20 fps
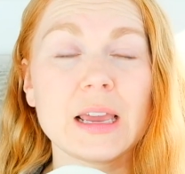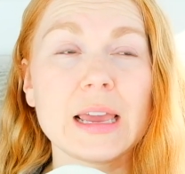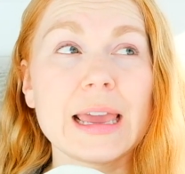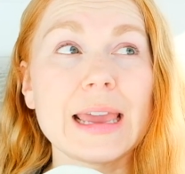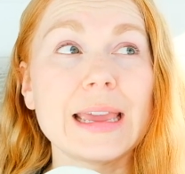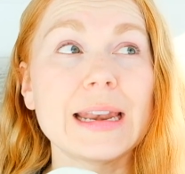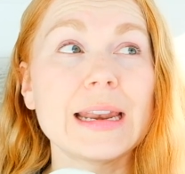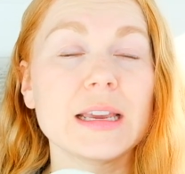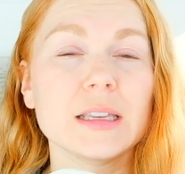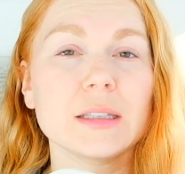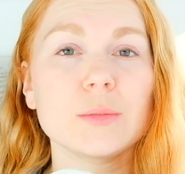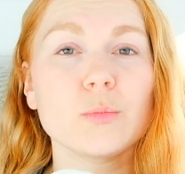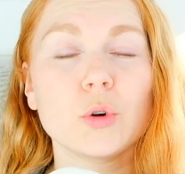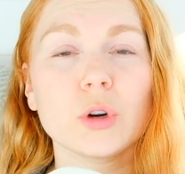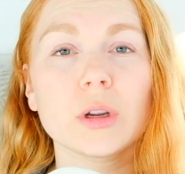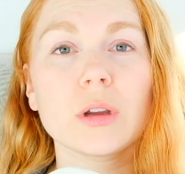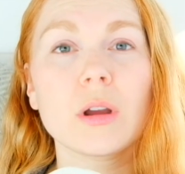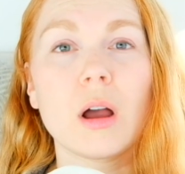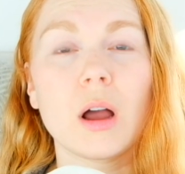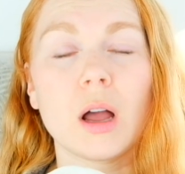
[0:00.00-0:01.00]
It is more
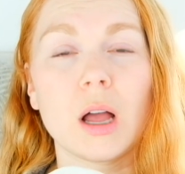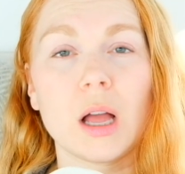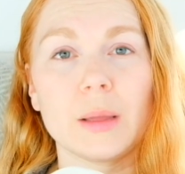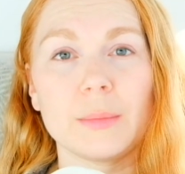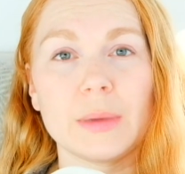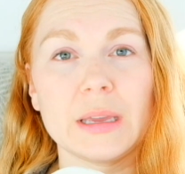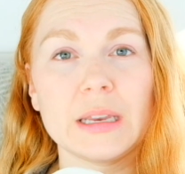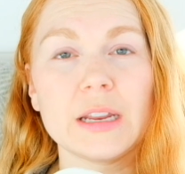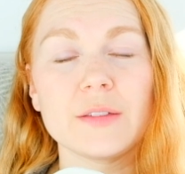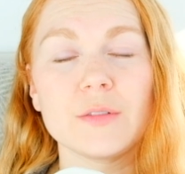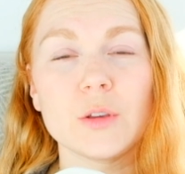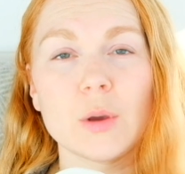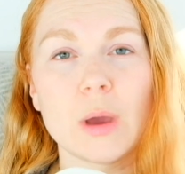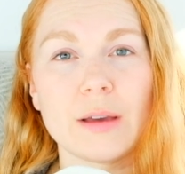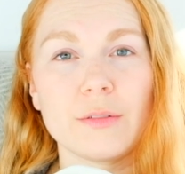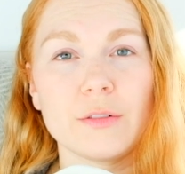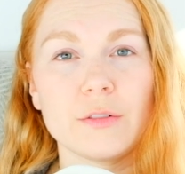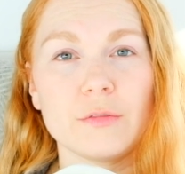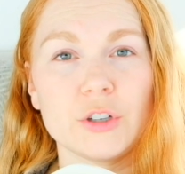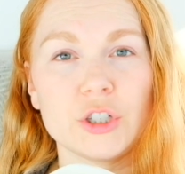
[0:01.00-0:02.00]
common if you
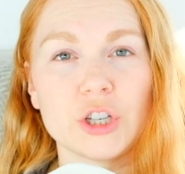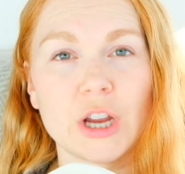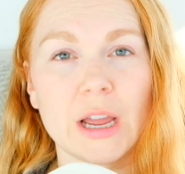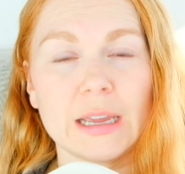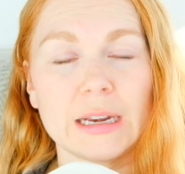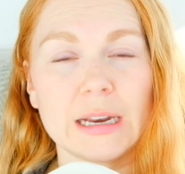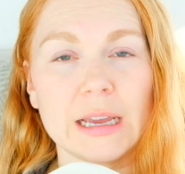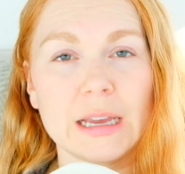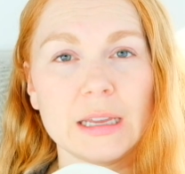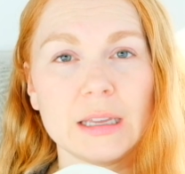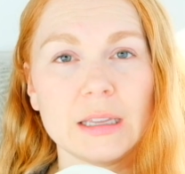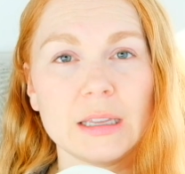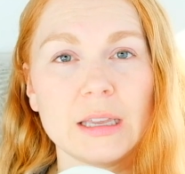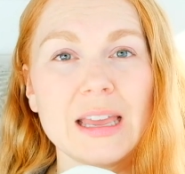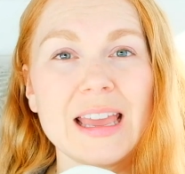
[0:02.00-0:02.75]
have a vagina.